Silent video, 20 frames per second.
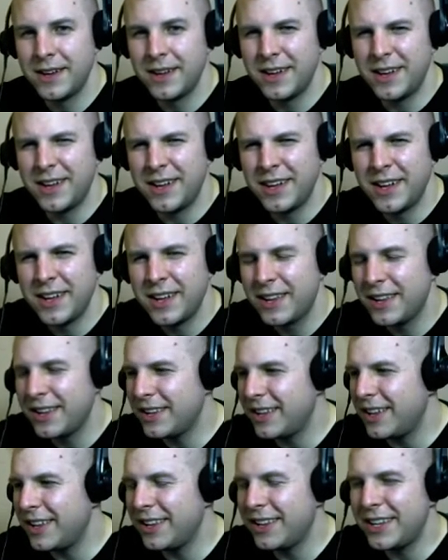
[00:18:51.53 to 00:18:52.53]
Uh,
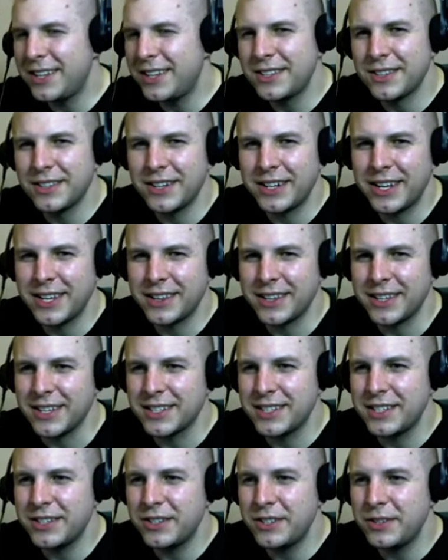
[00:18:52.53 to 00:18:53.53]
let's look at
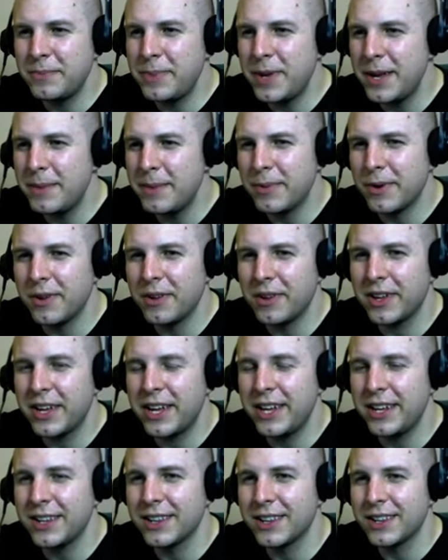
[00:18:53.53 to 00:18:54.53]
this. Do people
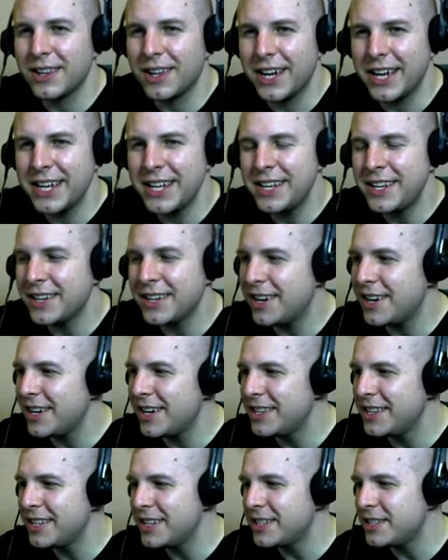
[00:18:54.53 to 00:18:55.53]
hit like
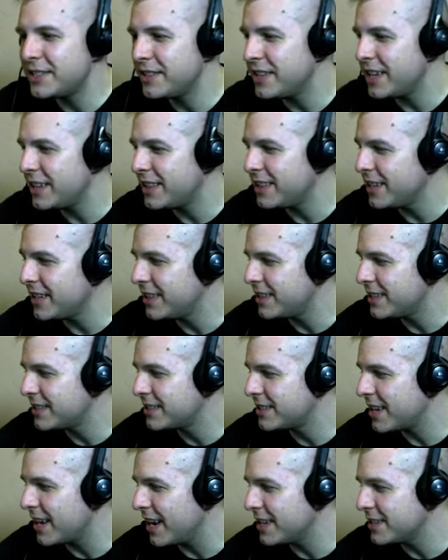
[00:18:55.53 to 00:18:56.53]
on this? Do they think this
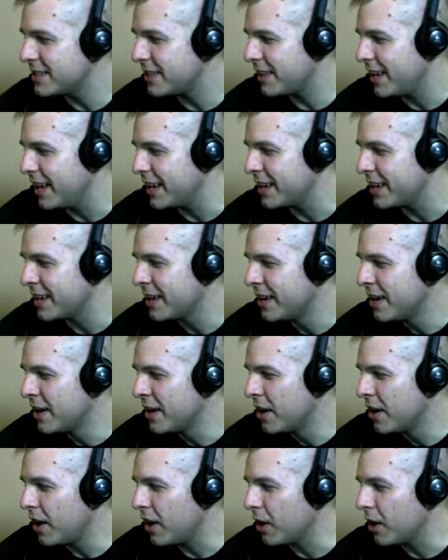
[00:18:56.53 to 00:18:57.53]
guy's like a